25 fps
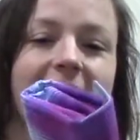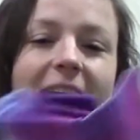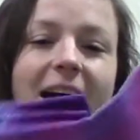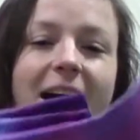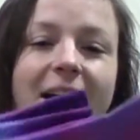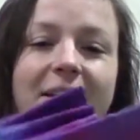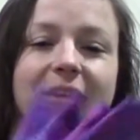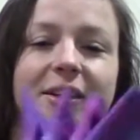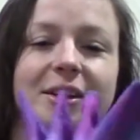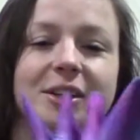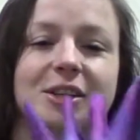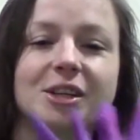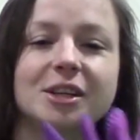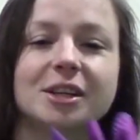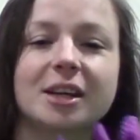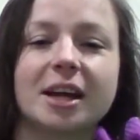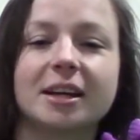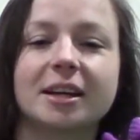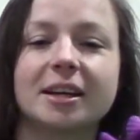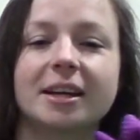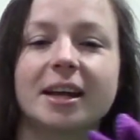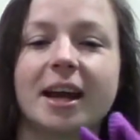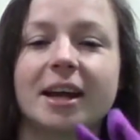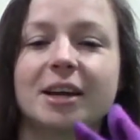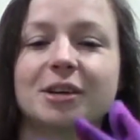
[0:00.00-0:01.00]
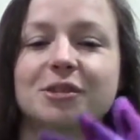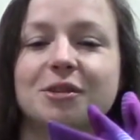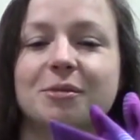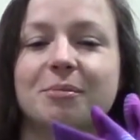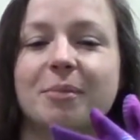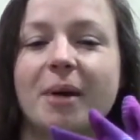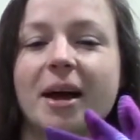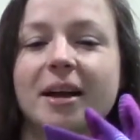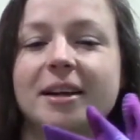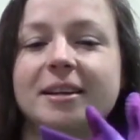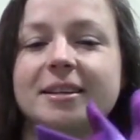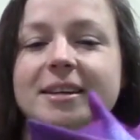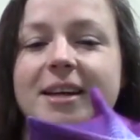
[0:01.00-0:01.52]
I think she's added extra
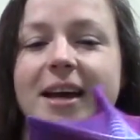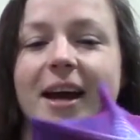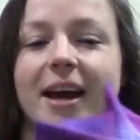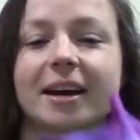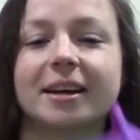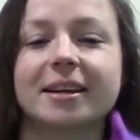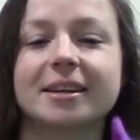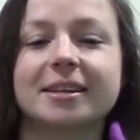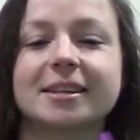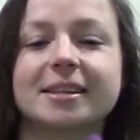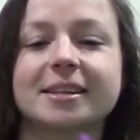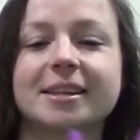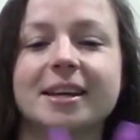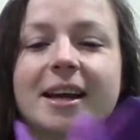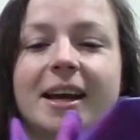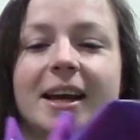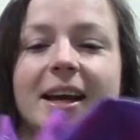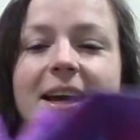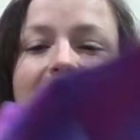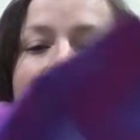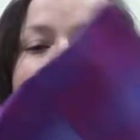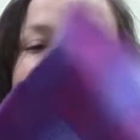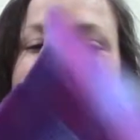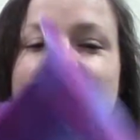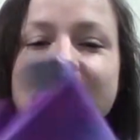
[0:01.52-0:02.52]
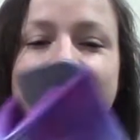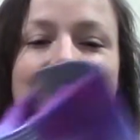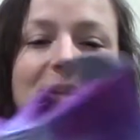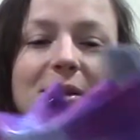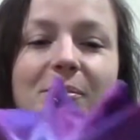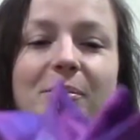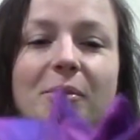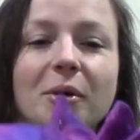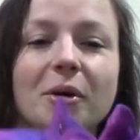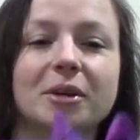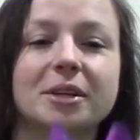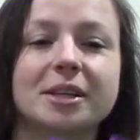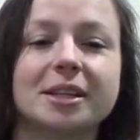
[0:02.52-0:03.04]
Peltex into the
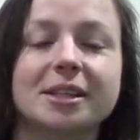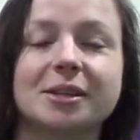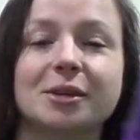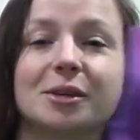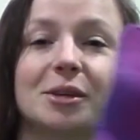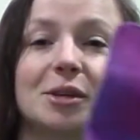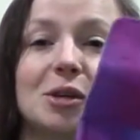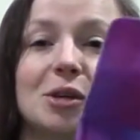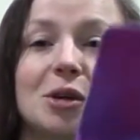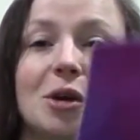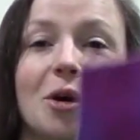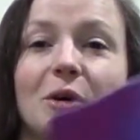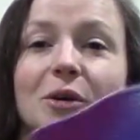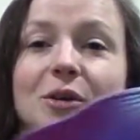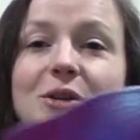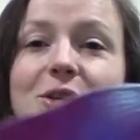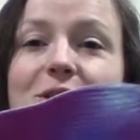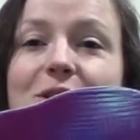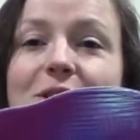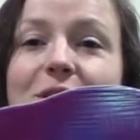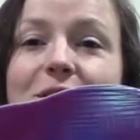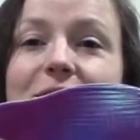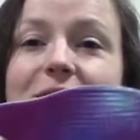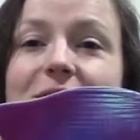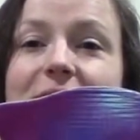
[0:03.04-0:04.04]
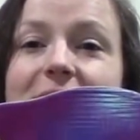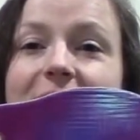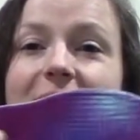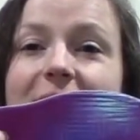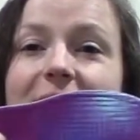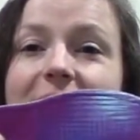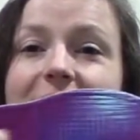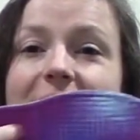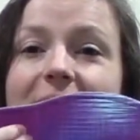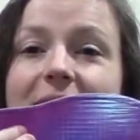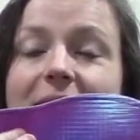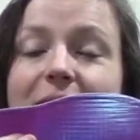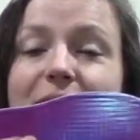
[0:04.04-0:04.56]
body, so it's not just
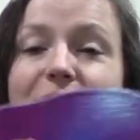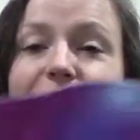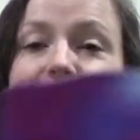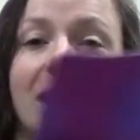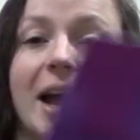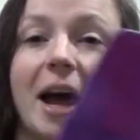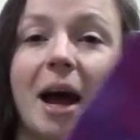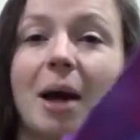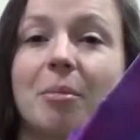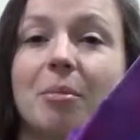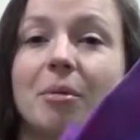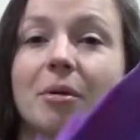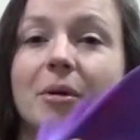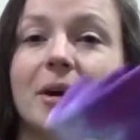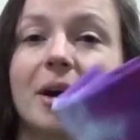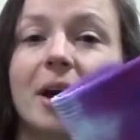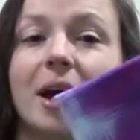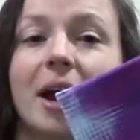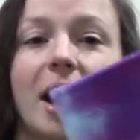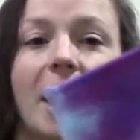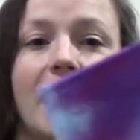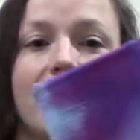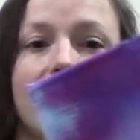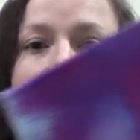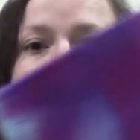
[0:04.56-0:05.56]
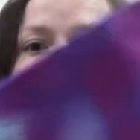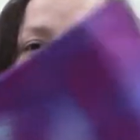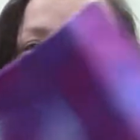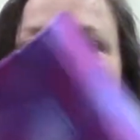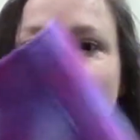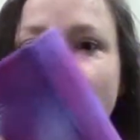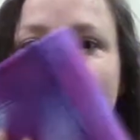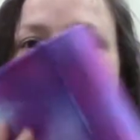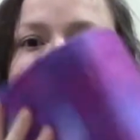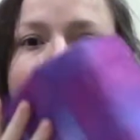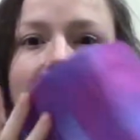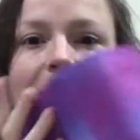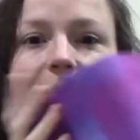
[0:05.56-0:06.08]
in the flap, and that's
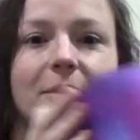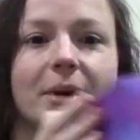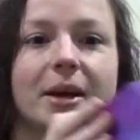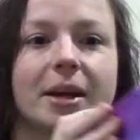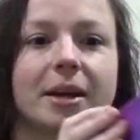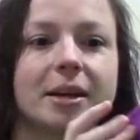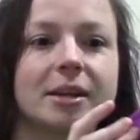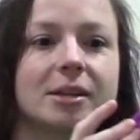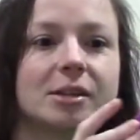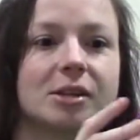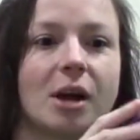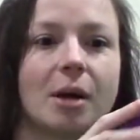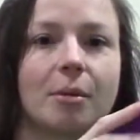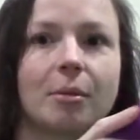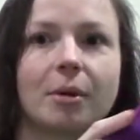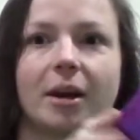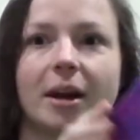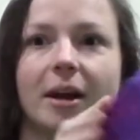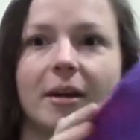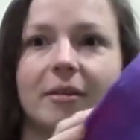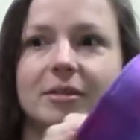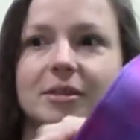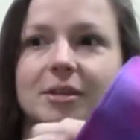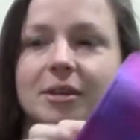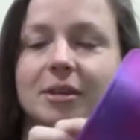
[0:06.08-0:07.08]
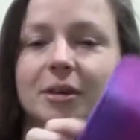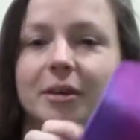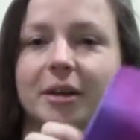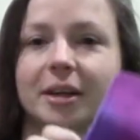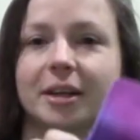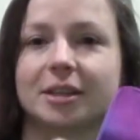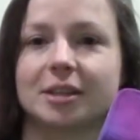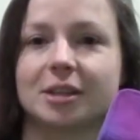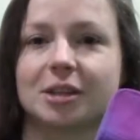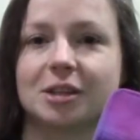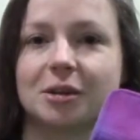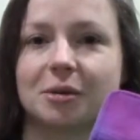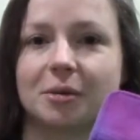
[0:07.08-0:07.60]
really made it. So I'm going to have to look
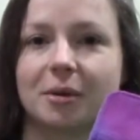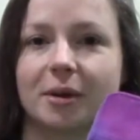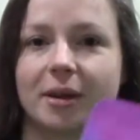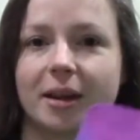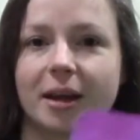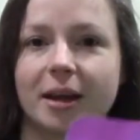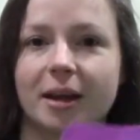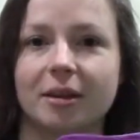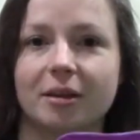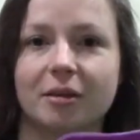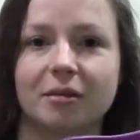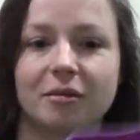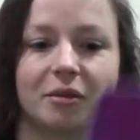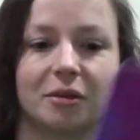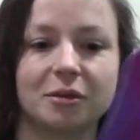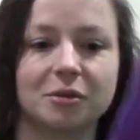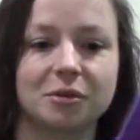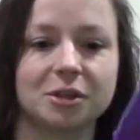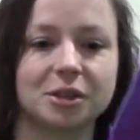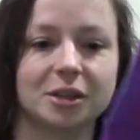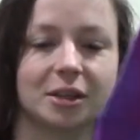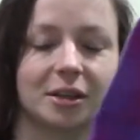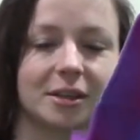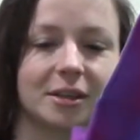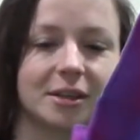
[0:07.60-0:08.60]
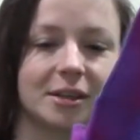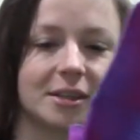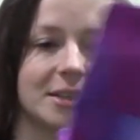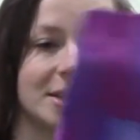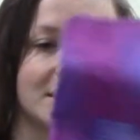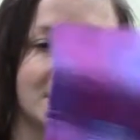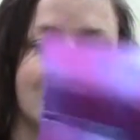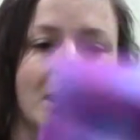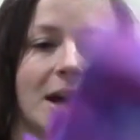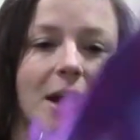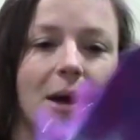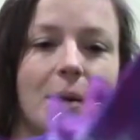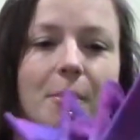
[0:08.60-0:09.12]
into doing that in the future because
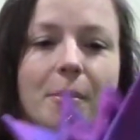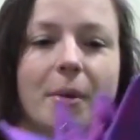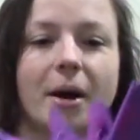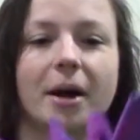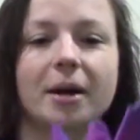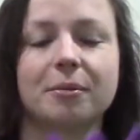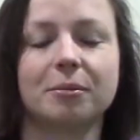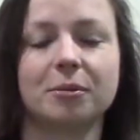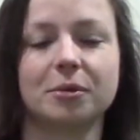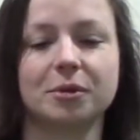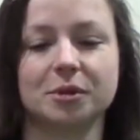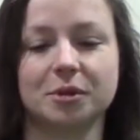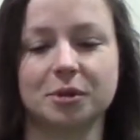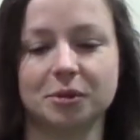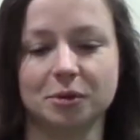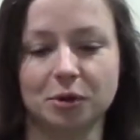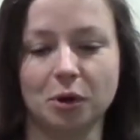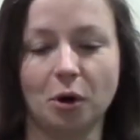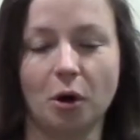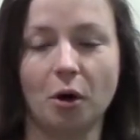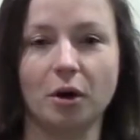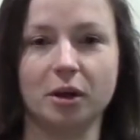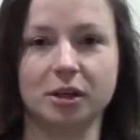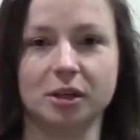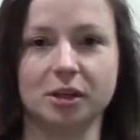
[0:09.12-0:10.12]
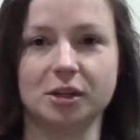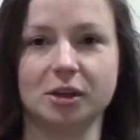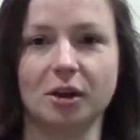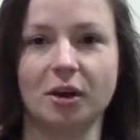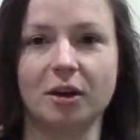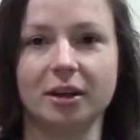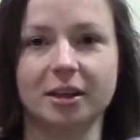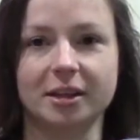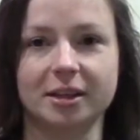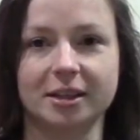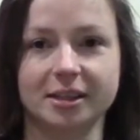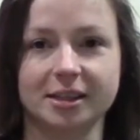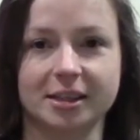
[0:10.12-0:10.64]
mine was not as
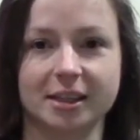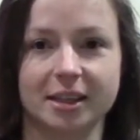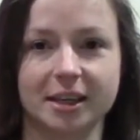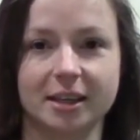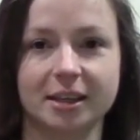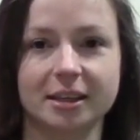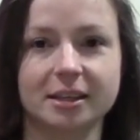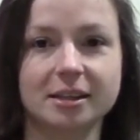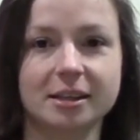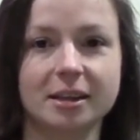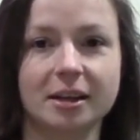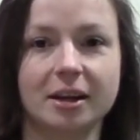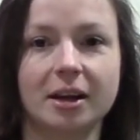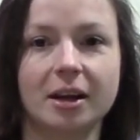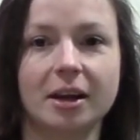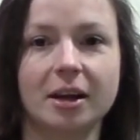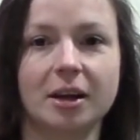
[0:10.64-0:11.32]
solid as this.